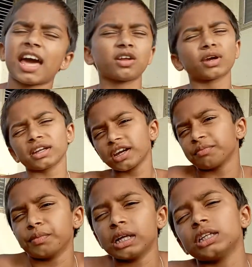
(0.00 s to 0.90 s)
There you can
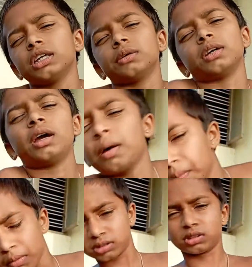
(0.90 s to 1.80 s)
get many
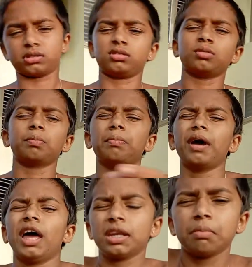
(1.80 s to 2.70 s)
buses, you know,
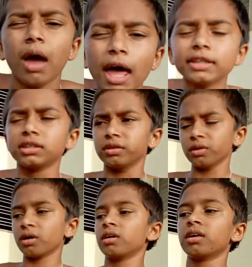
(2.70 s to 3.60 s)
many, you know.